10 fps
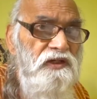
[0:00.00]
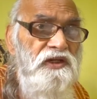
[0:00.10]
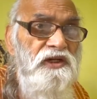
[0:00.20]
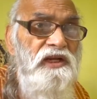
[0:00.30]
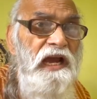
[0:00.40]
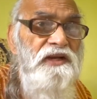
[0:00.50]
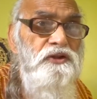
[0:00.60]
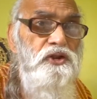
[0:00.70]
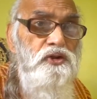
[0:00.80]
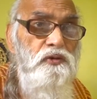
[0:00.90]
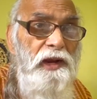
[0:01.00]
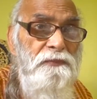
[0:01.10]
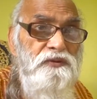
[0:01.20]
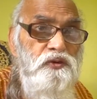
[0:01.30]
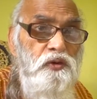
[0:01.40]
denies to
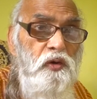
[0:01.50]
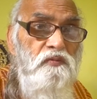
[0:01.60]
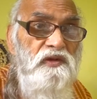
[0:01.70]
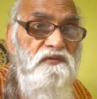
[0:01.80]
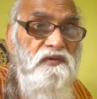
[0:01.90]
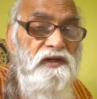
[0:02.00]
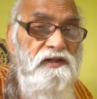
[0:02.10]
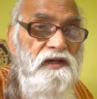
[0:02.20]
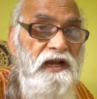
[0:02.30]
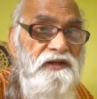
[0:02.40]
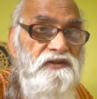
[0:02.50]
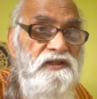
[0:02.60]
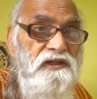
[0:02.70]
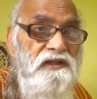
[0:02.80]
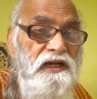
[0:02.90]
absorb the
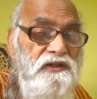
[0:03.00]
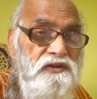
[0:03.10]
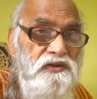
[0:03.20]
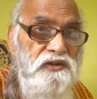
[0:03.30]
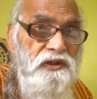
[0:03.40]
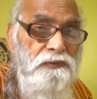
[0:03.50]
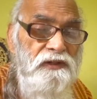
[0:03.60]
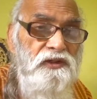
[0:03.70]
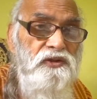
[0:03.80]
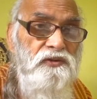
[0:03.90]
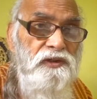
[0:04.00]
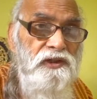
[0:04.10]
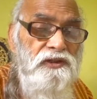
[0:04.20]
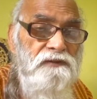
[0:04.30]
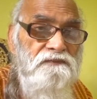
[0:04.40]
fertilizer that is given to
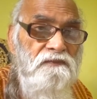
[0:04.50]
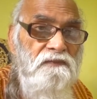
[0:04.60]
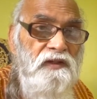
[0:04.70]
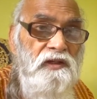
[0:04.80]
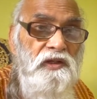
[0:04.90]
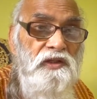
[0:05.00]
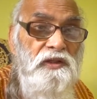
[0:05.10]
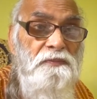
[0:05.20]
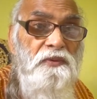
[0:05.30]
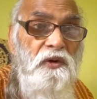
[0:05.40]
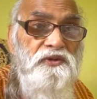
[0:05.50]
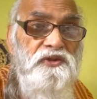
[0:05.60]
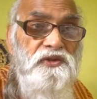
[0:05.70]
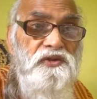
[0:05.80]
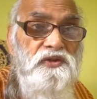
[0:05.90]
it, the
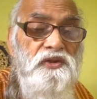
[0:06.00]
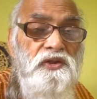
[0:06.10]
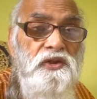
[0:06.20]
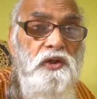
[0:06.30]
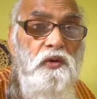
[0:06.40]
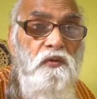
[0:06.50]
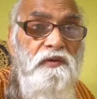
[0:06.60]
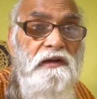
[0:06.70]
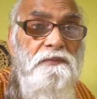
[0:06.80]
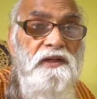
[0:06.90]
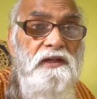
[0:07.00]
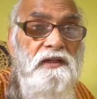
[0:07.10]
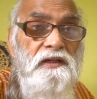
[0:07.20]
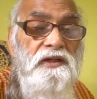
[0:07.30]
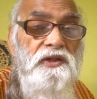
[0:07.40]
process will
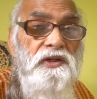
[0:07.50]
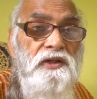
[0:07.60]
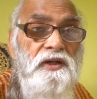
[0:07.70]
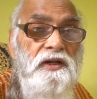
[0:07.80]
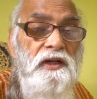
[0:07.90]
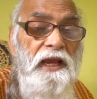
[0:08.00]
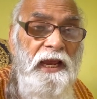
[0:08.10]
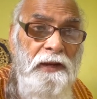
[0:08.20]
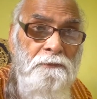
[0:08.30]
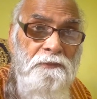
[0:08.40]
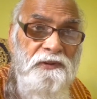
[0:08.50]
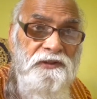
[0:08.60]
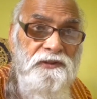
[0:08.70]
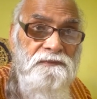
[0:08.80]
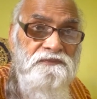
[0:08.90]
be
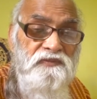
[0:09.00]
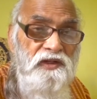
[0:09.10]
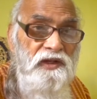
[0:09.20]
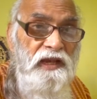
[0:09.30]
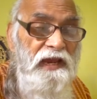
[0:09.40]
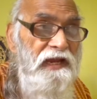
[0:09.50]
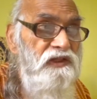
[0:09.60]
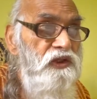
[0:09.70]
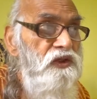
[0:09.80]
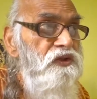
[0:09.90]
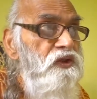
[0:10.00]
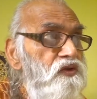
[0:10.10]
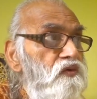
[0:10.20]
hampered. And this is